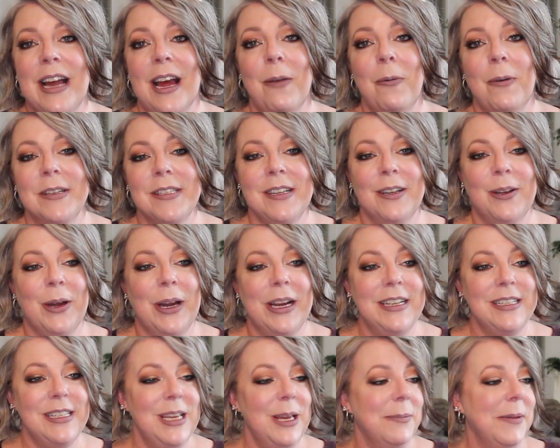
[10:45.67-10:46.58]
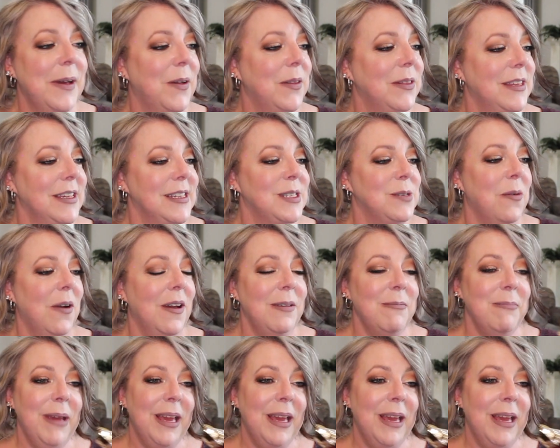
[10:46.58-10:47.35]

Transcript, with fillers: I wasn't crazy about this one